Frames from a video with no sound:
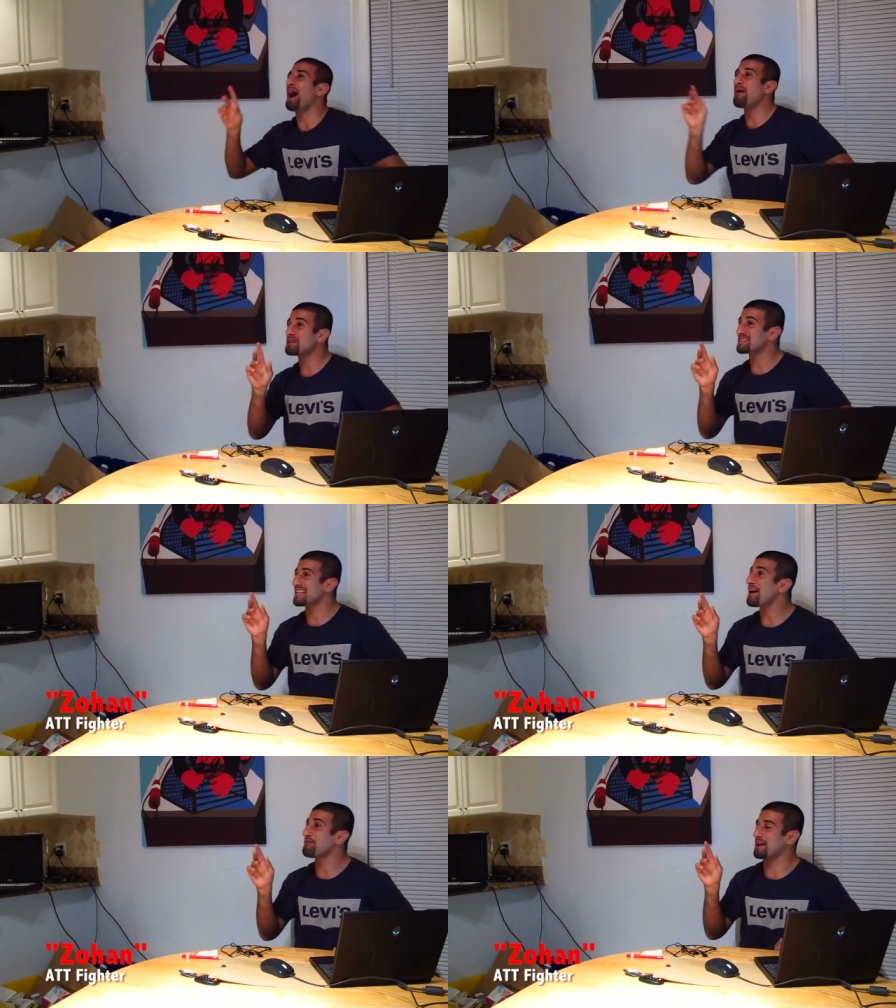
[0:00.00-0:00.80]
I was
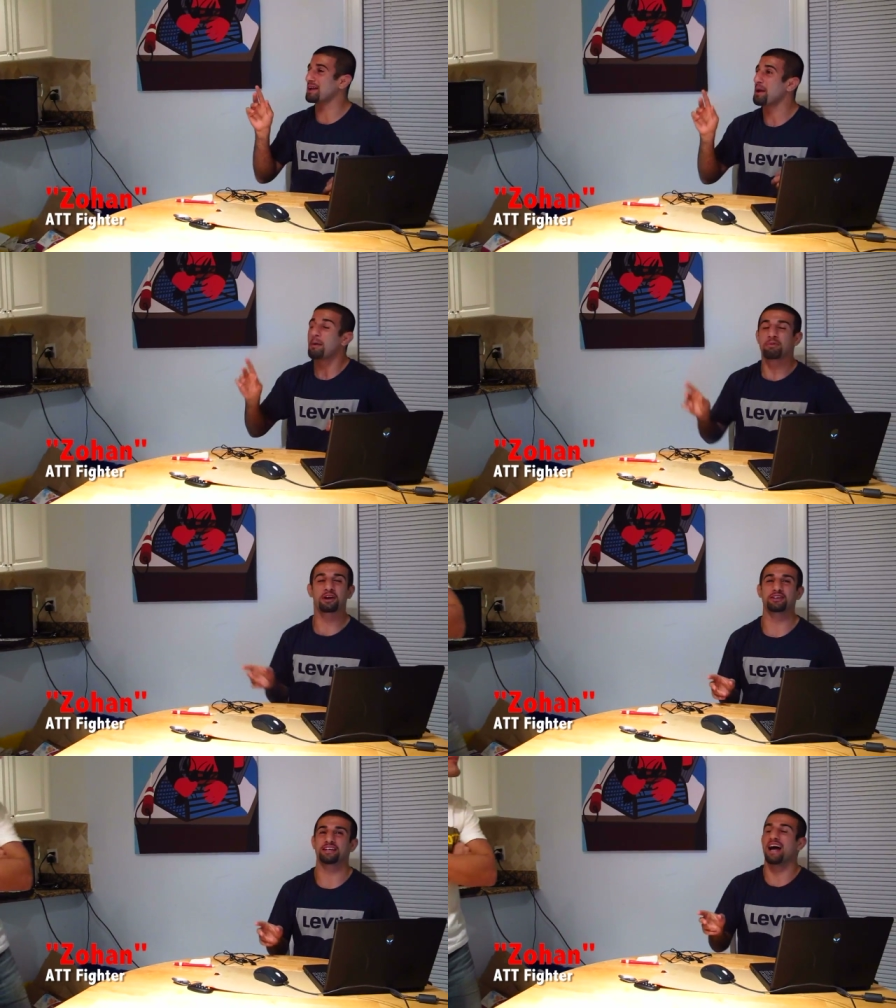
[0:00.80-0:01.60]
laughing
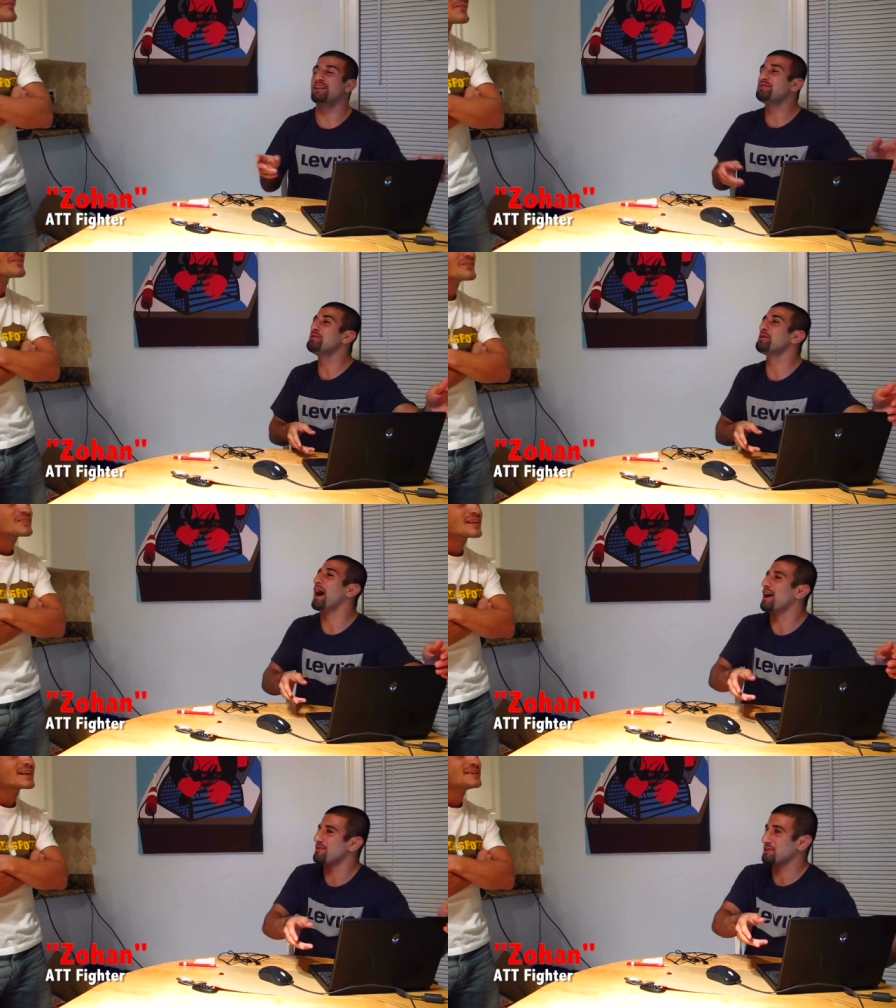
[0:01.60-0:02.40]
because I knew
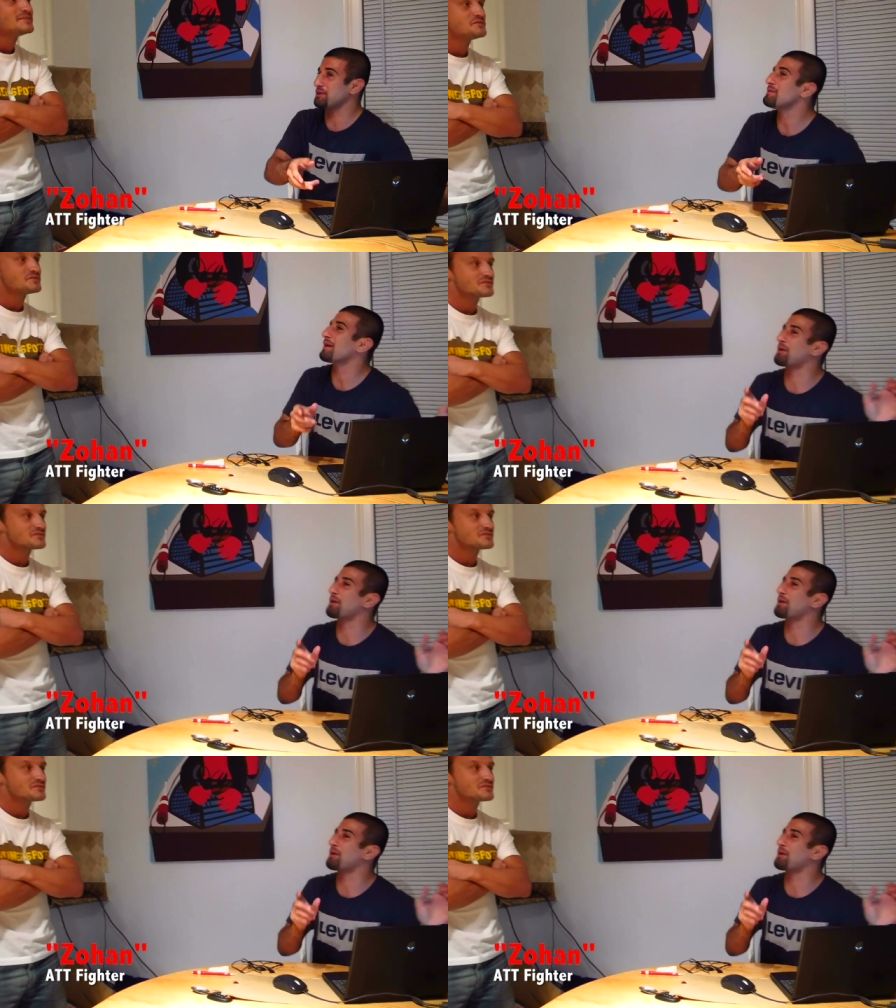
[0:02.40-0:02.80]
if I turned my